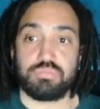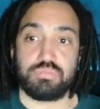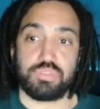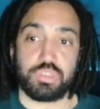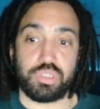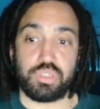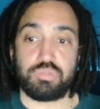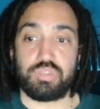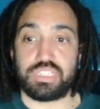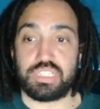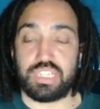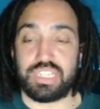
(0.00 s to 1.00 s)
So we could
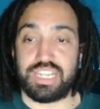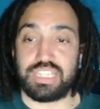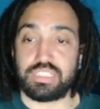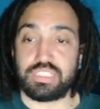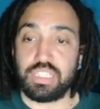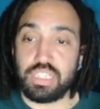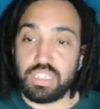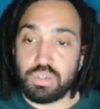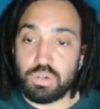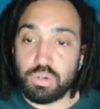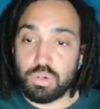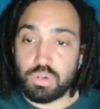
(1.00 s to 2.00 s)
write it like that.
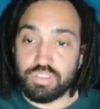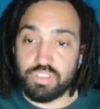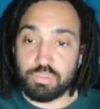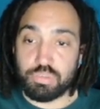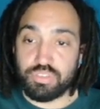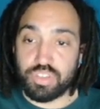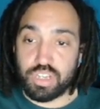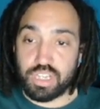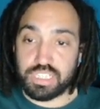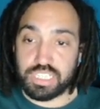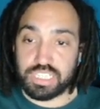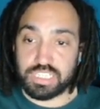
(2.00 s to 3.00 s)
Or if you prefer
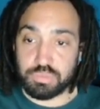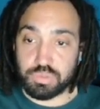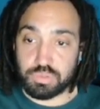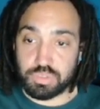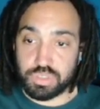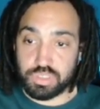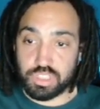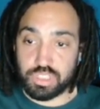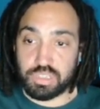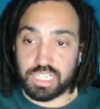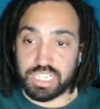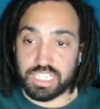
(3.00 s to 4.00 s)
decimals, you could,
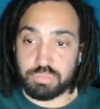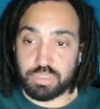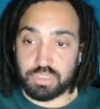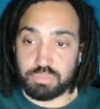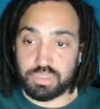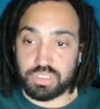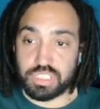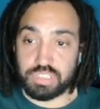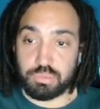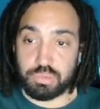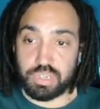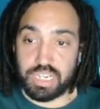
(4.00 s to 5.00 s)
I guess, put
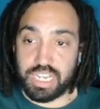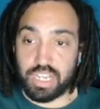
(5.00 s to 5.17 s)
0.8